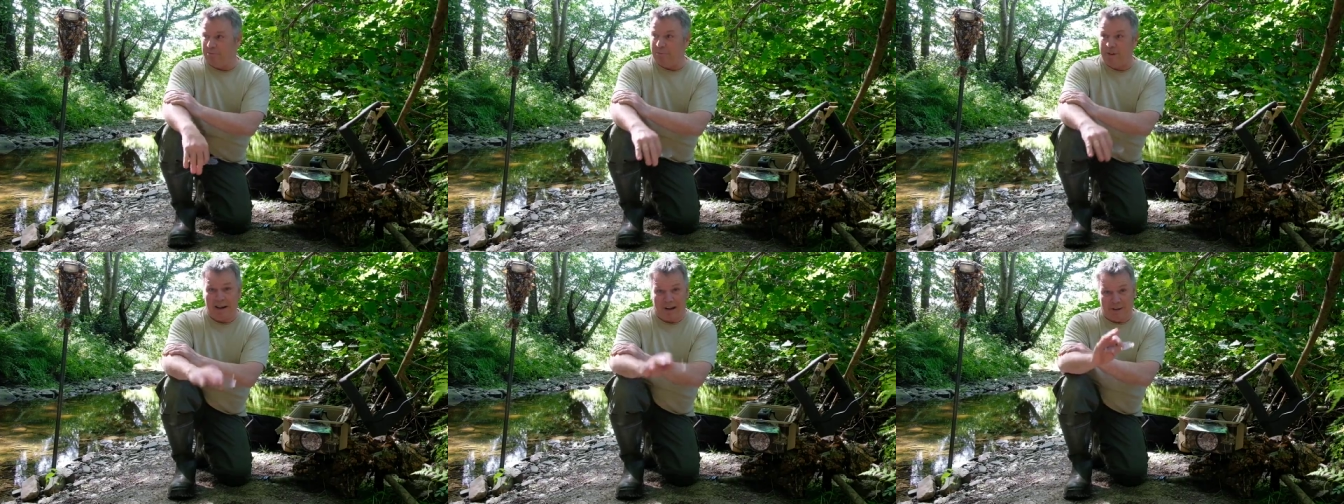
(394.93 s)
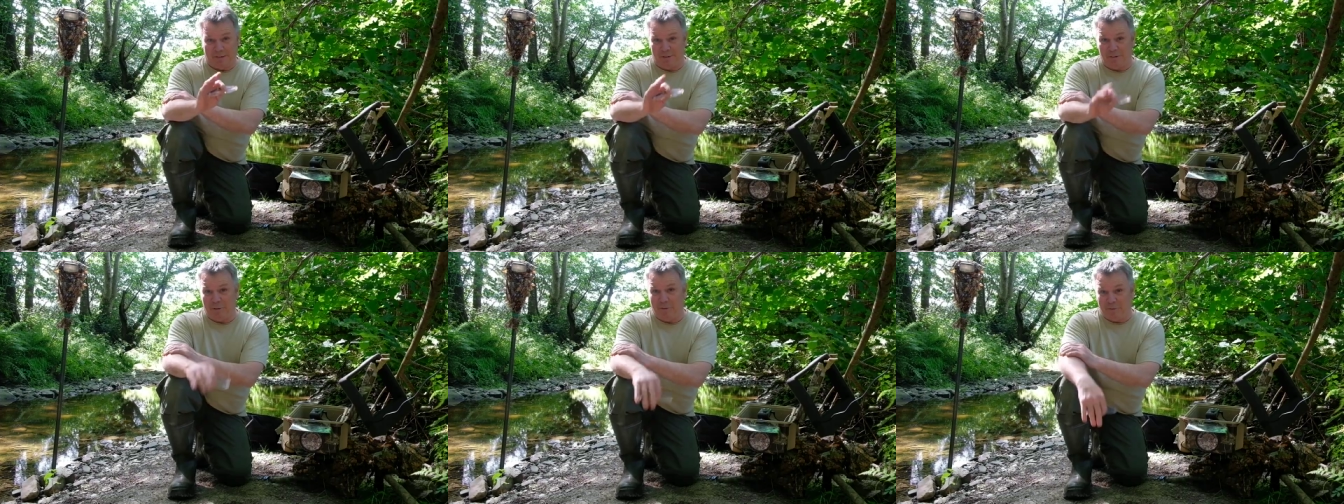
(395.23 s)
well,
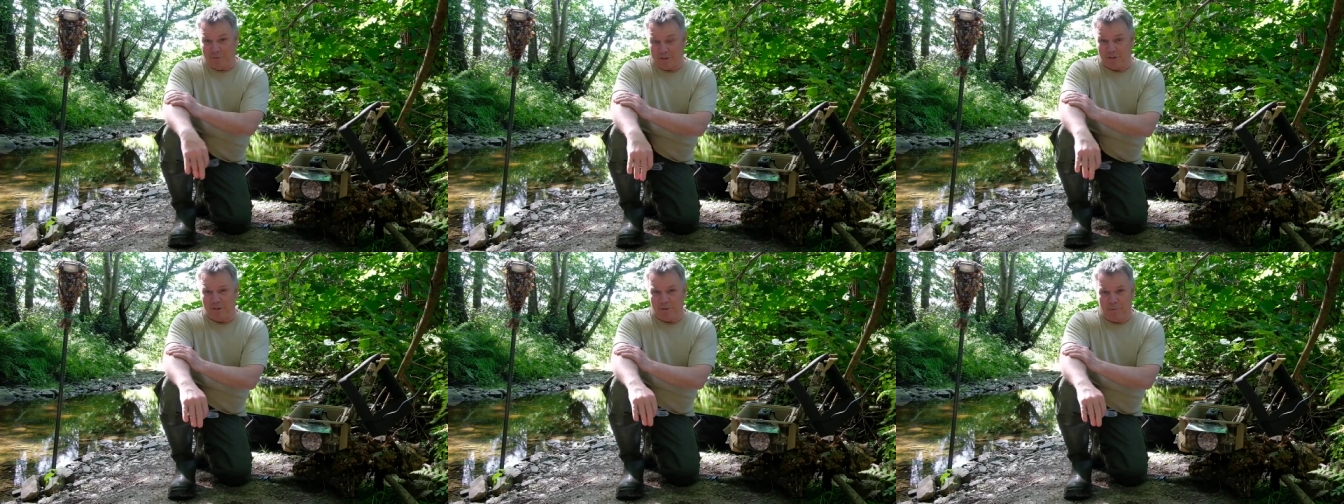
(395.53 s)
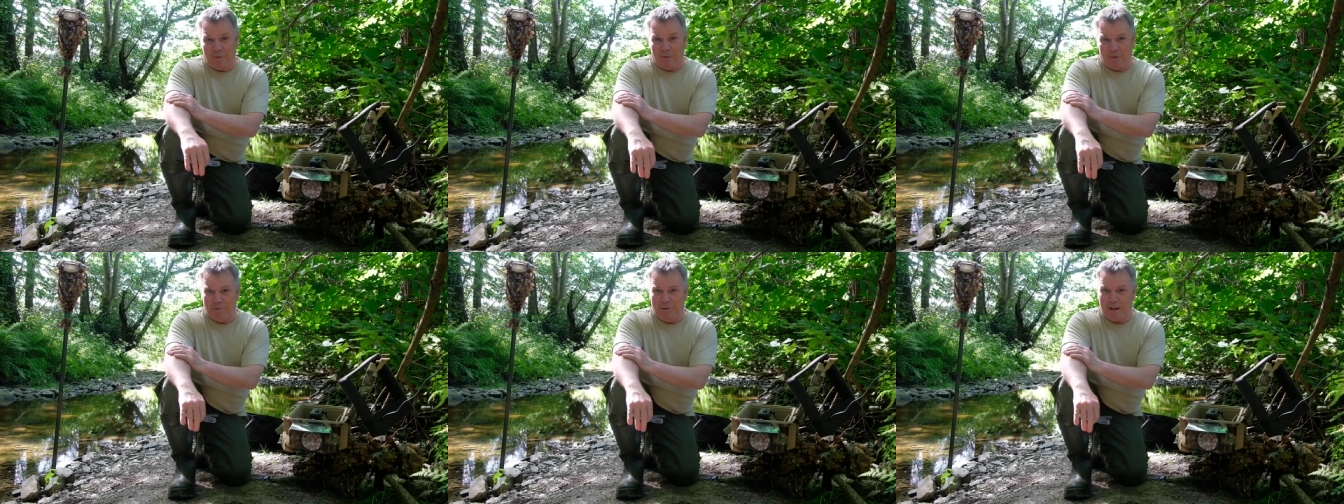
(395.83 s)
and some, for
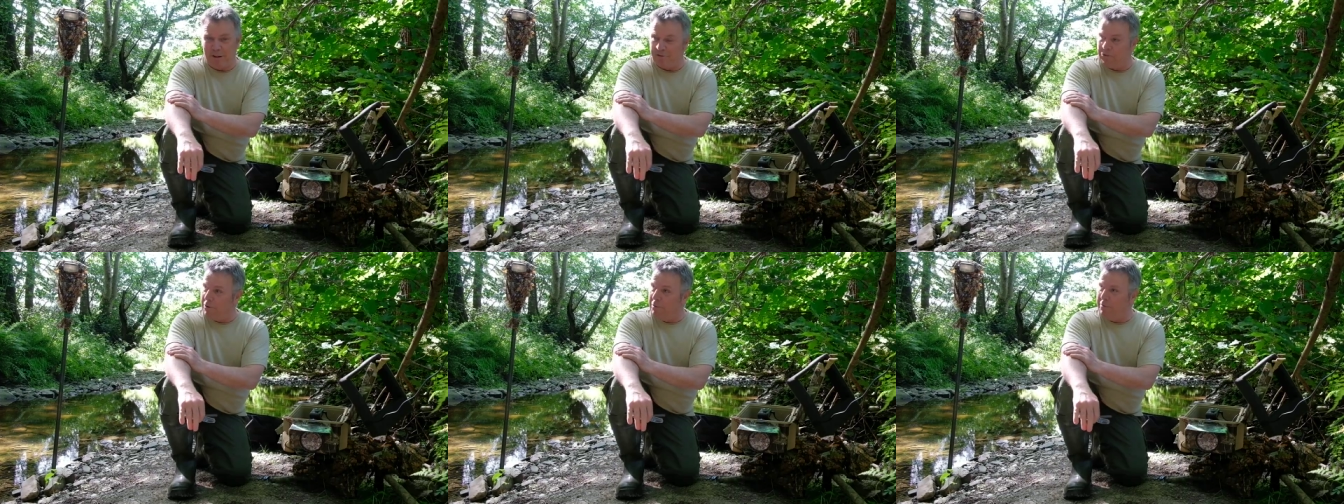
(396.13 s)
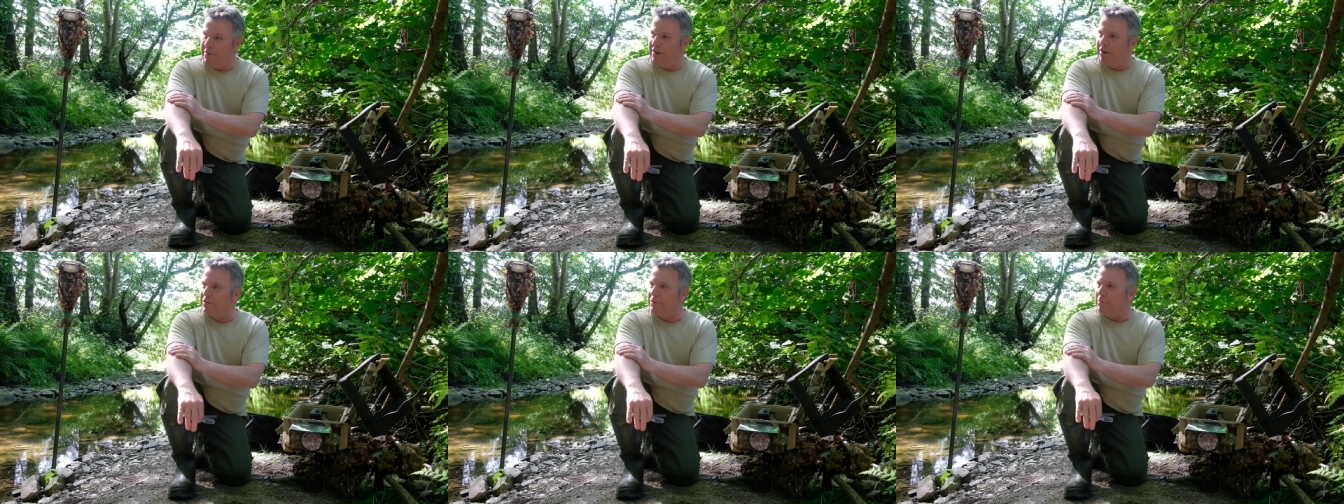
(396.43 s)
some of the Welsh
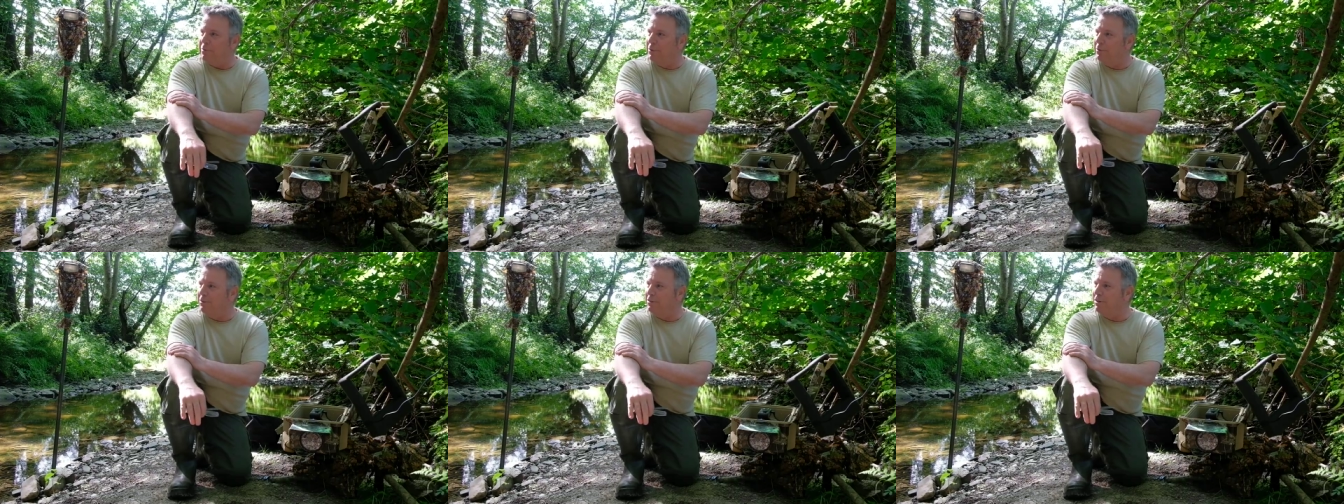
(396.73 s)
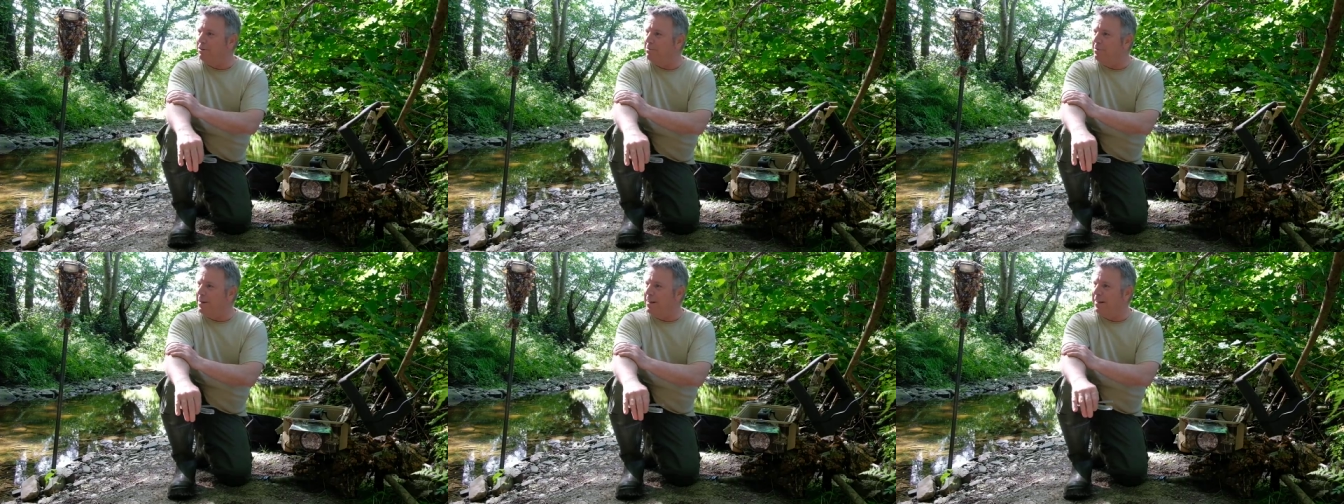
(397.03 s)
women, I suppose,
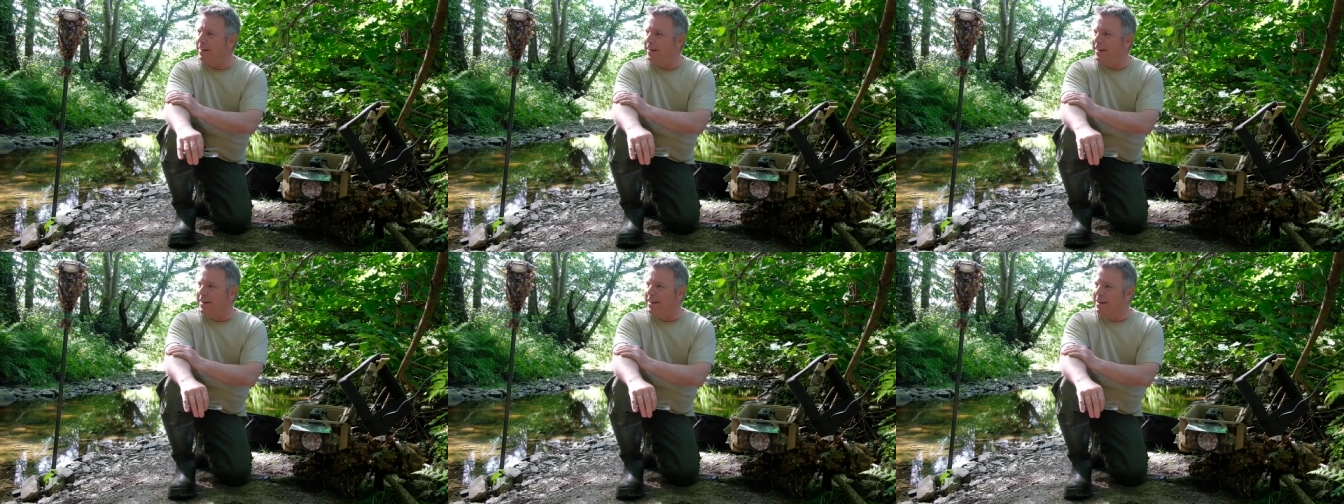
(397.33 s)
as well.